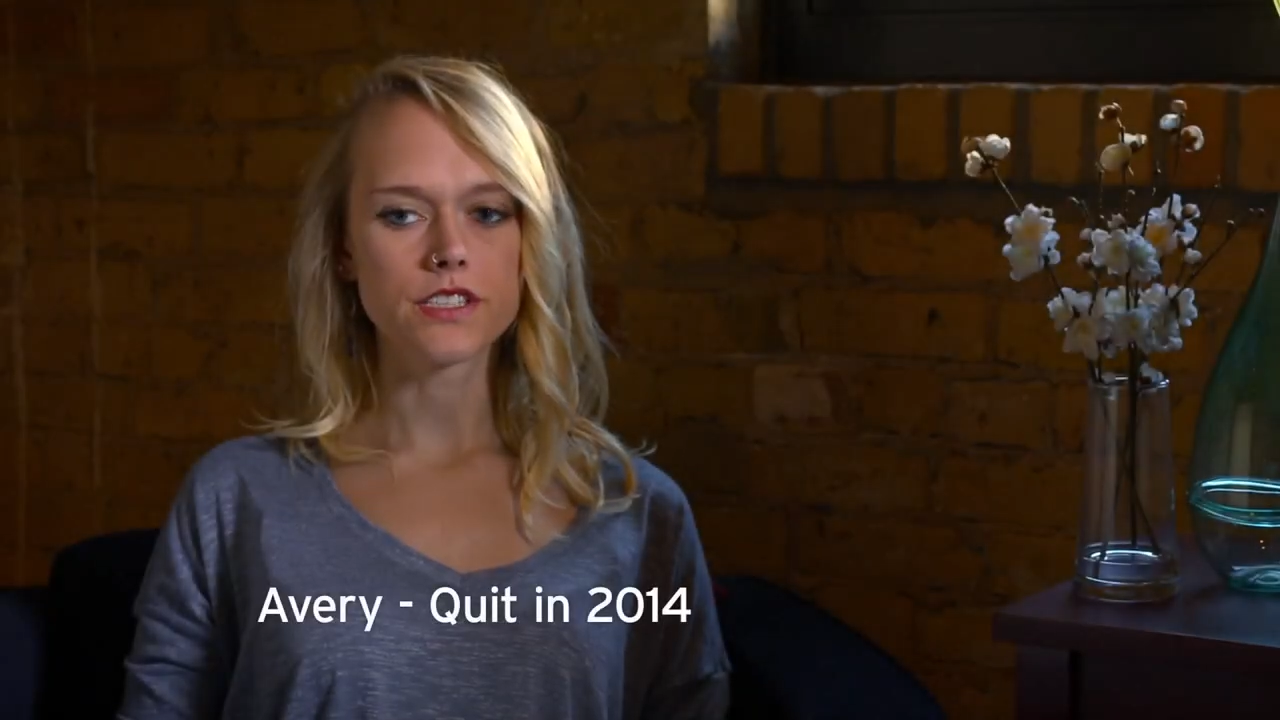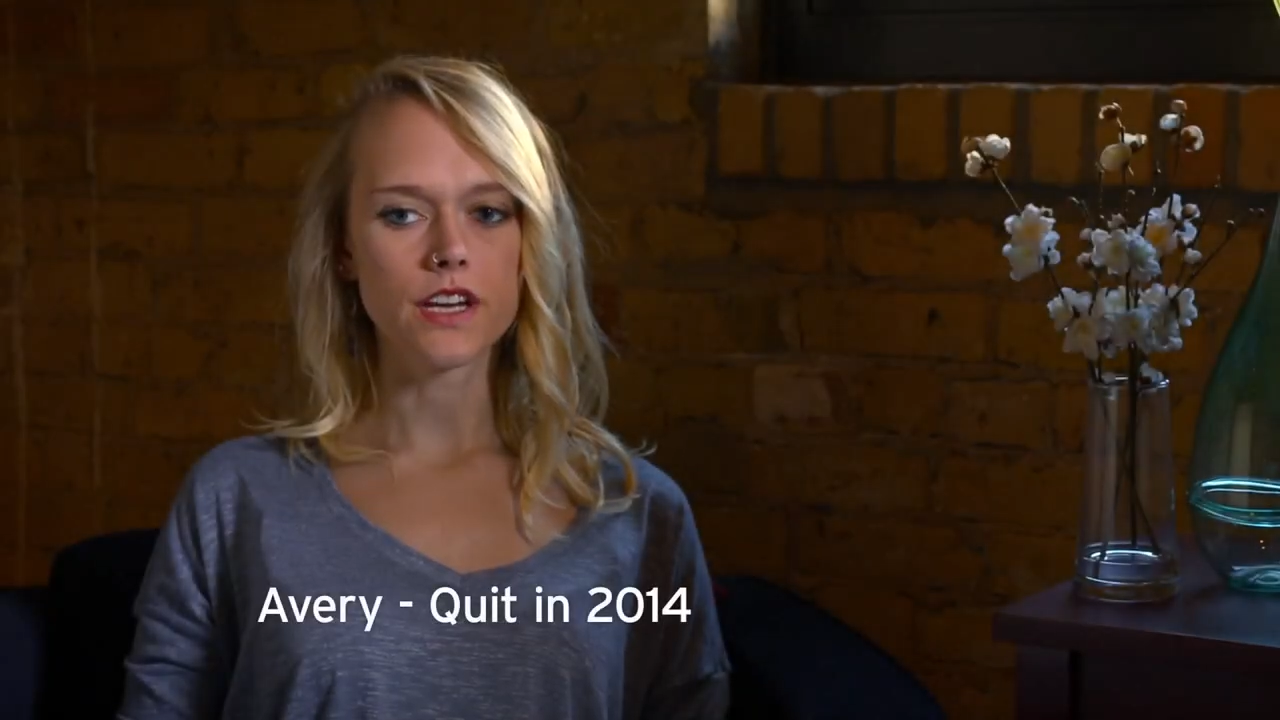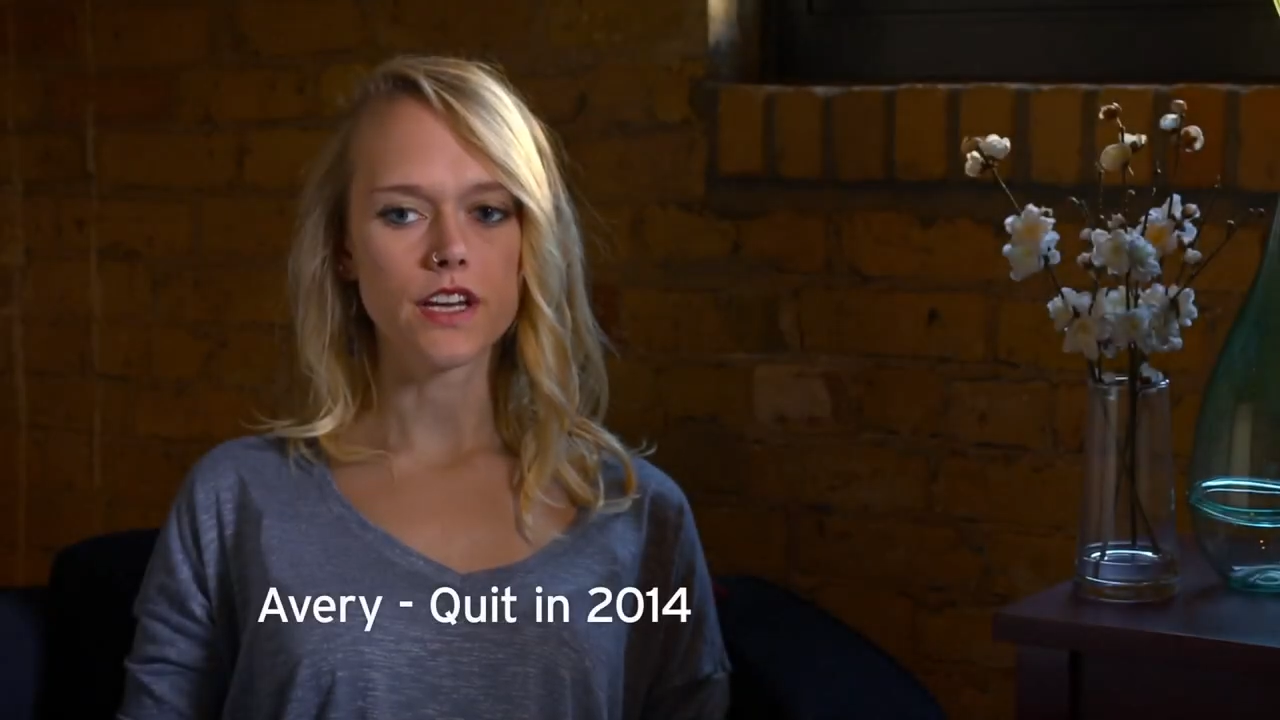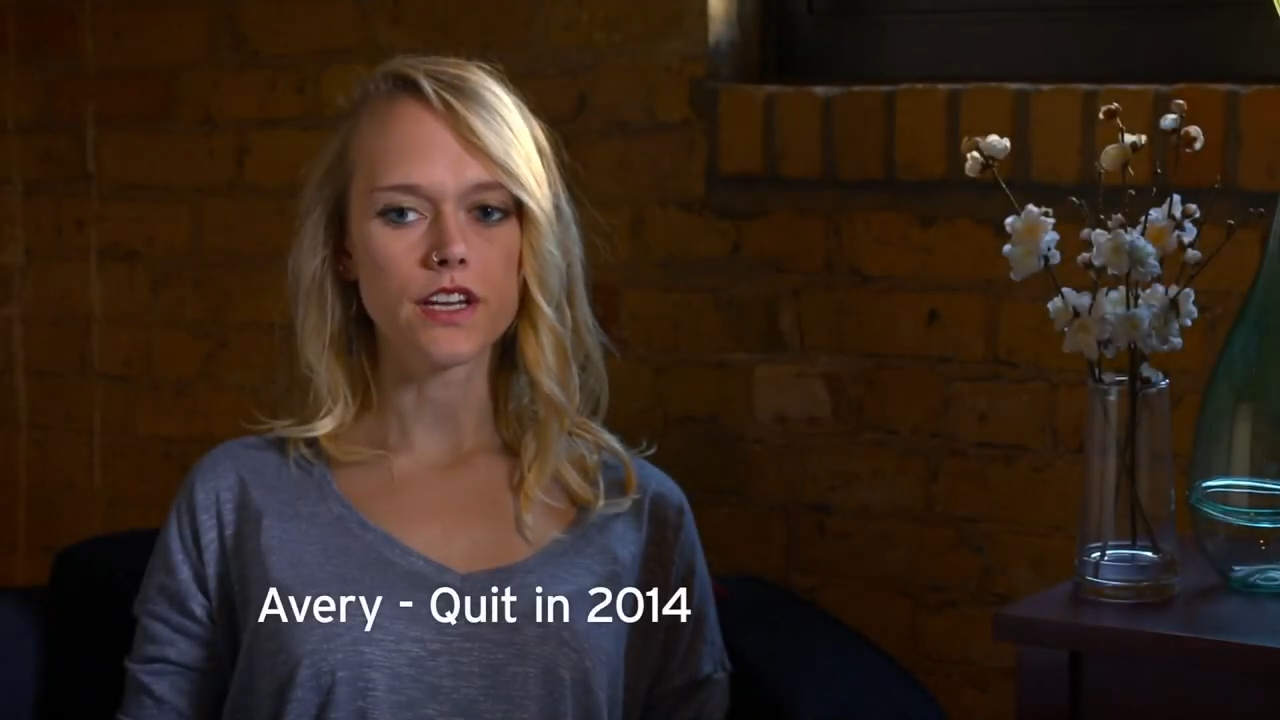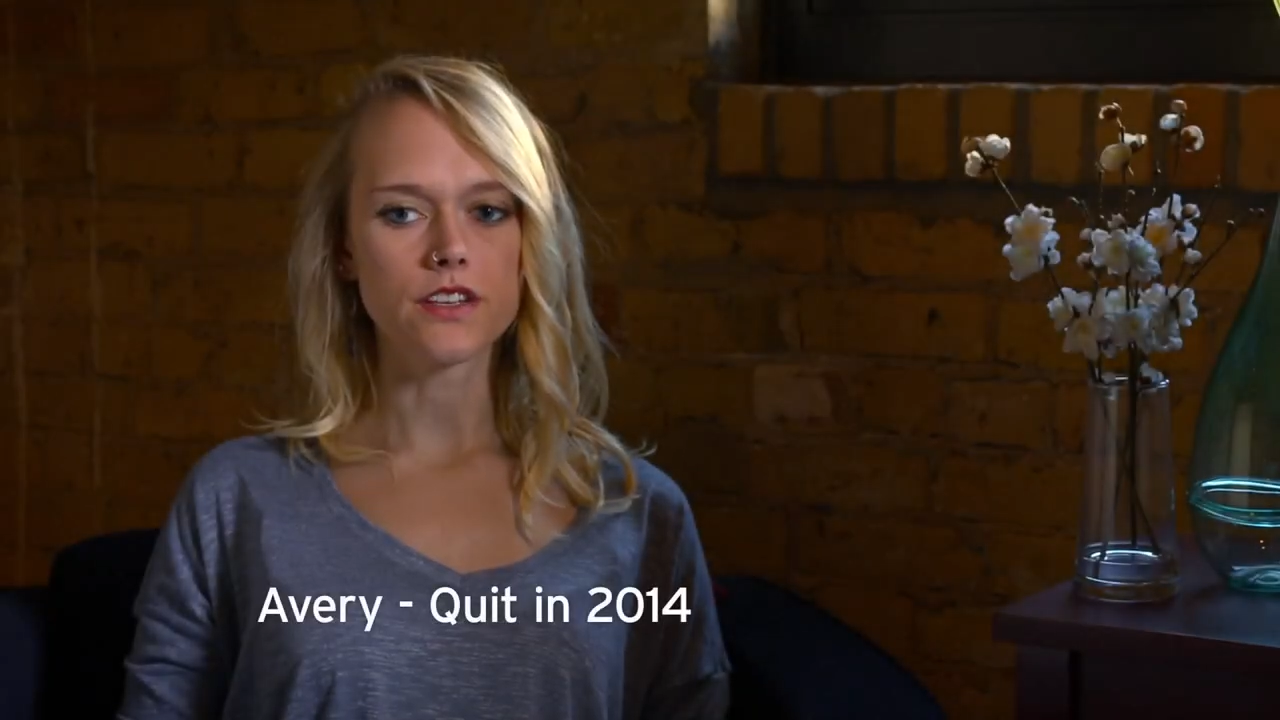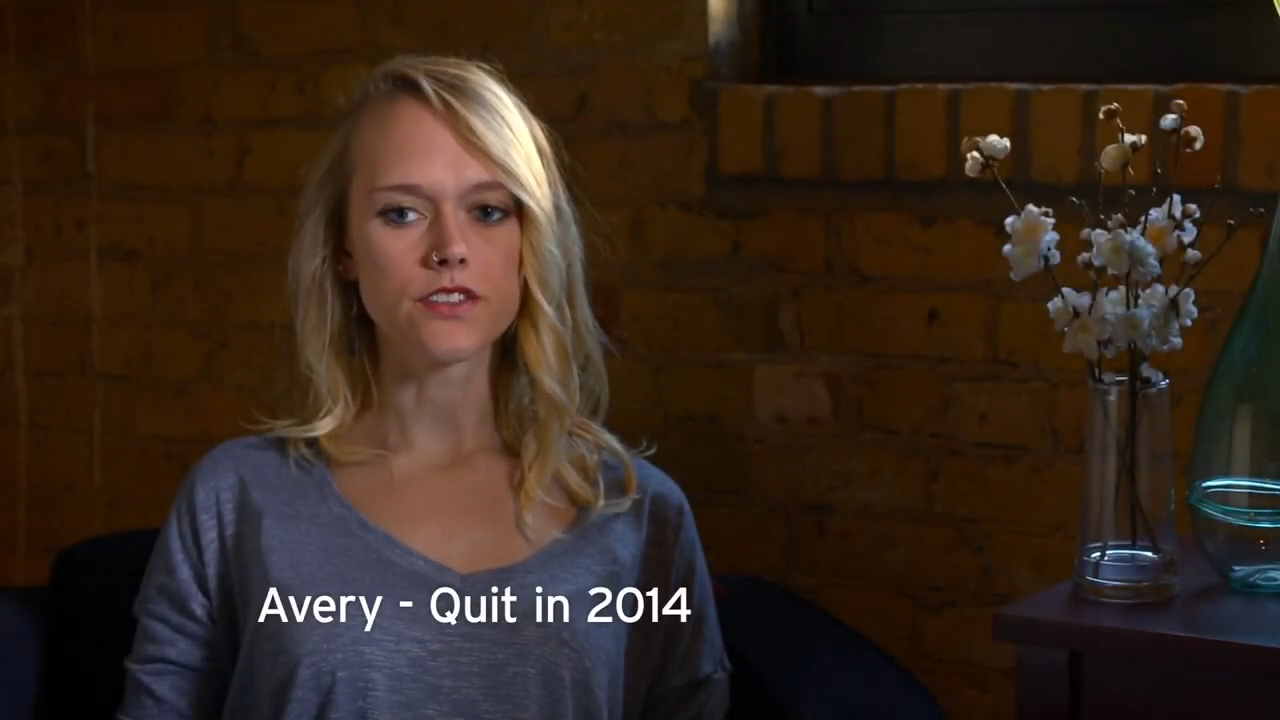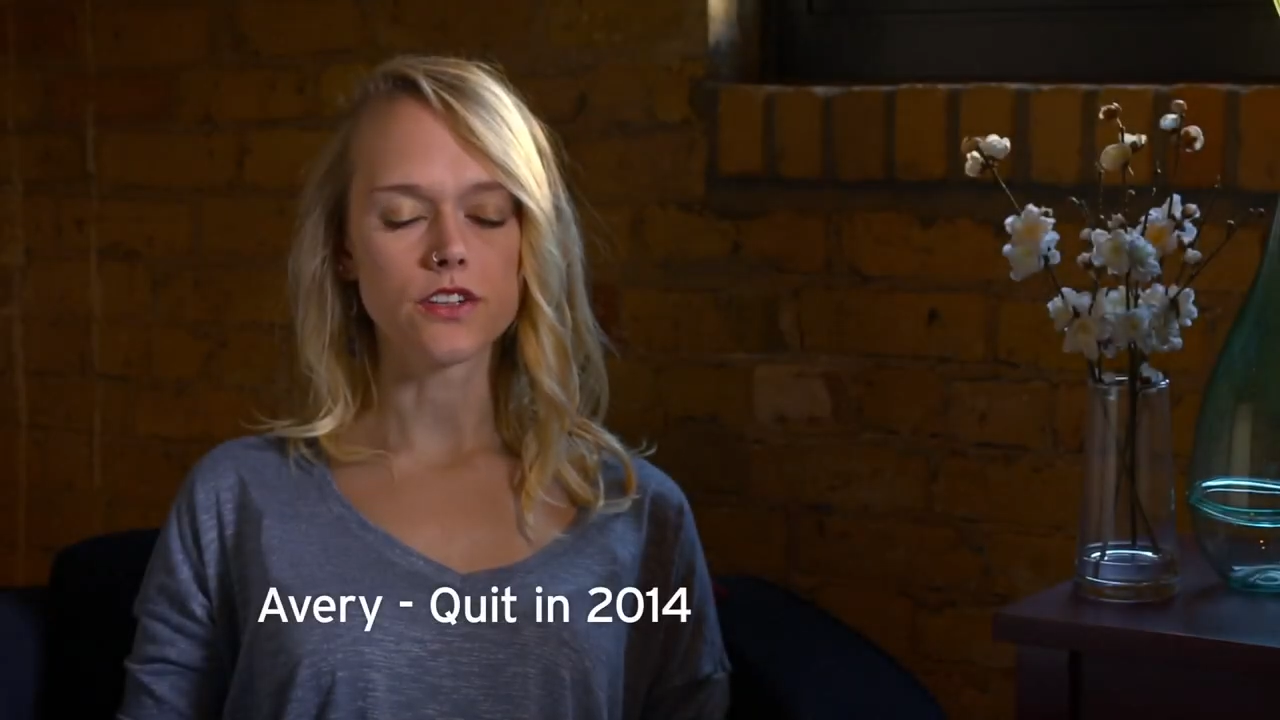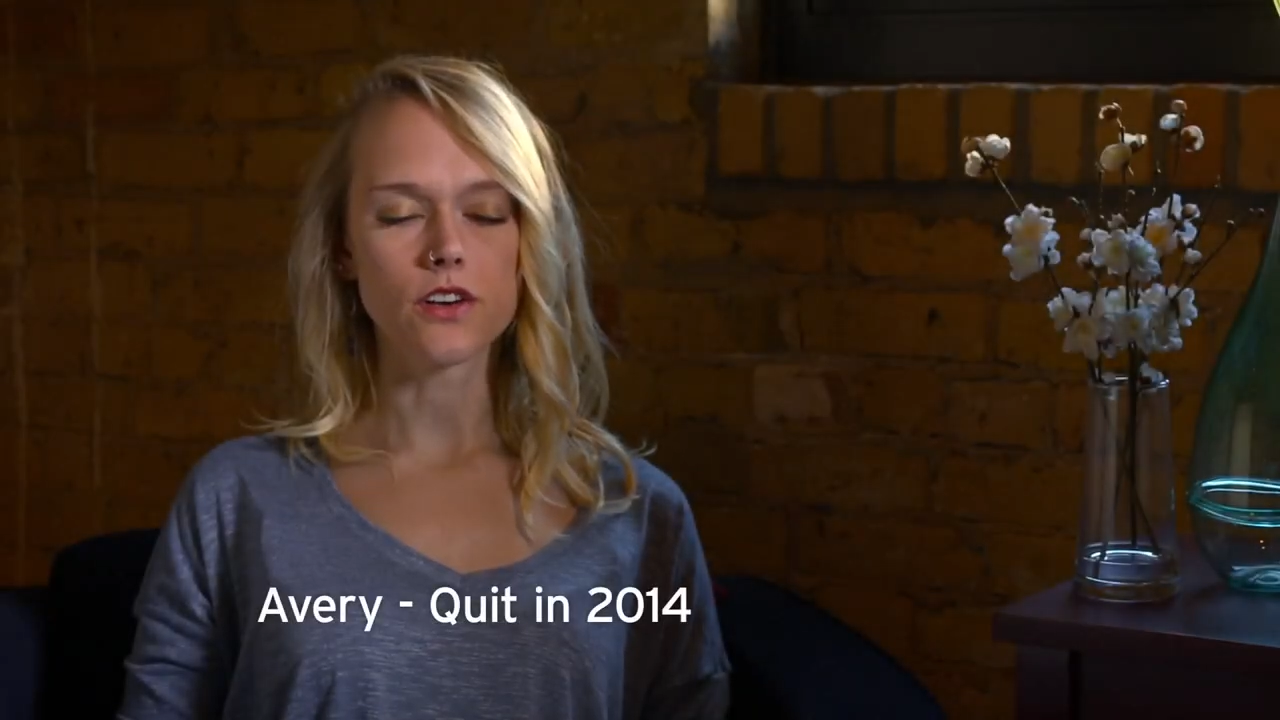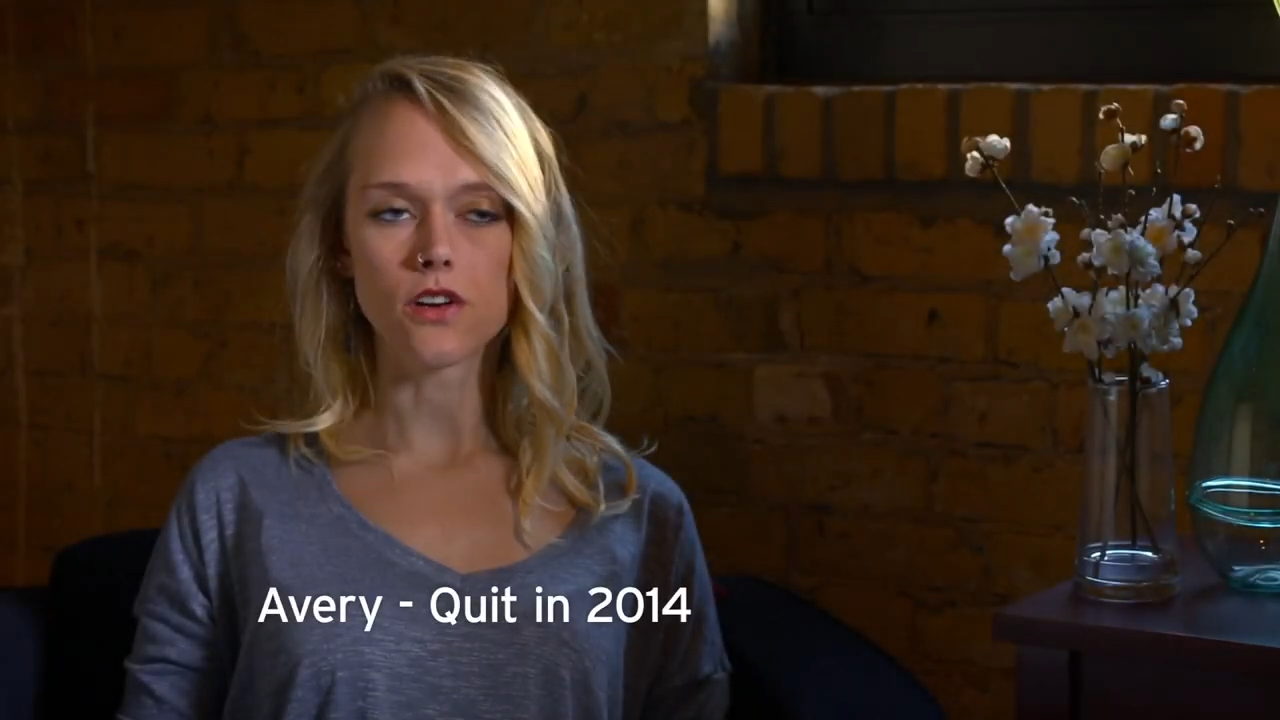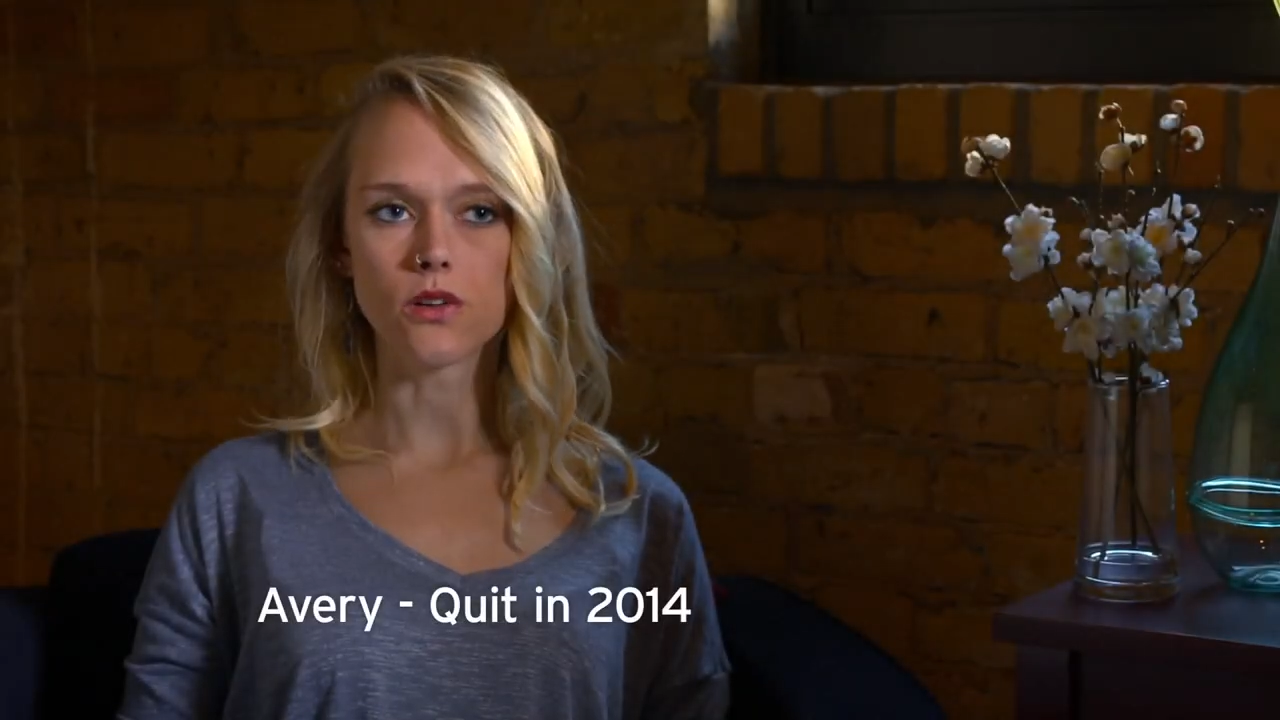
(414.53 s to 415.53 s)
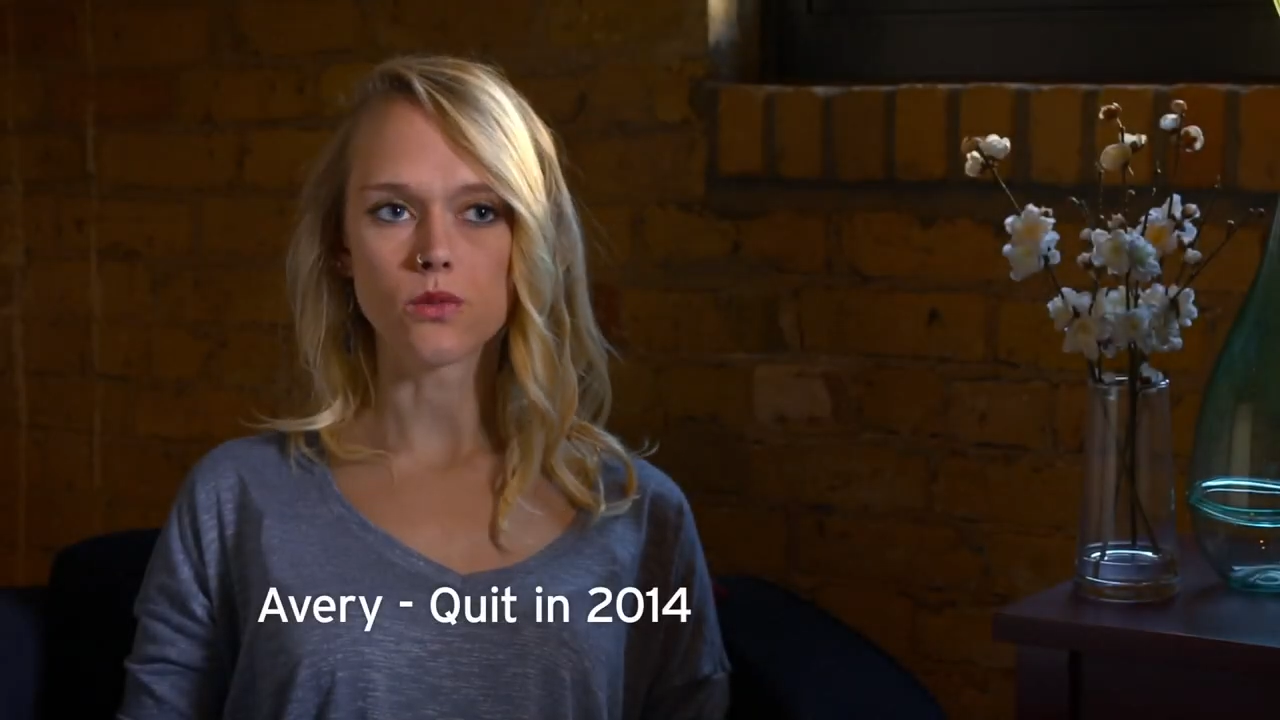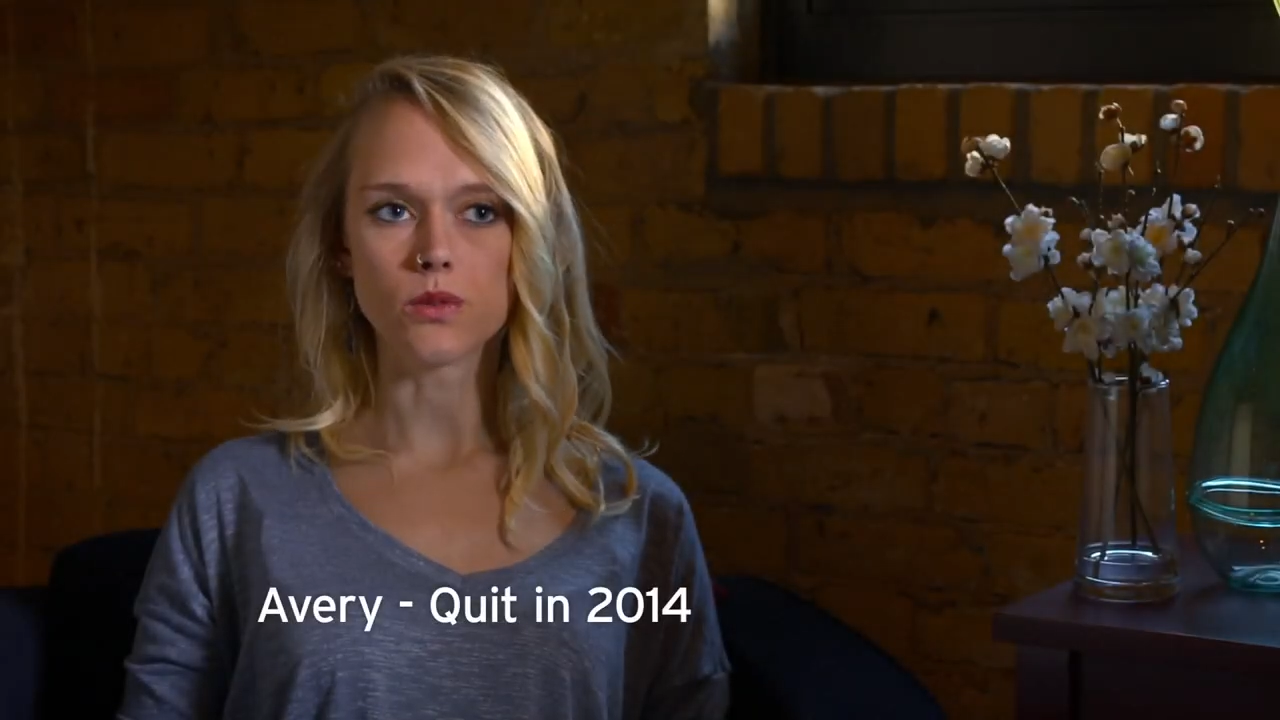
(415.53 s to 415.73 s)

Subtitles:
say to call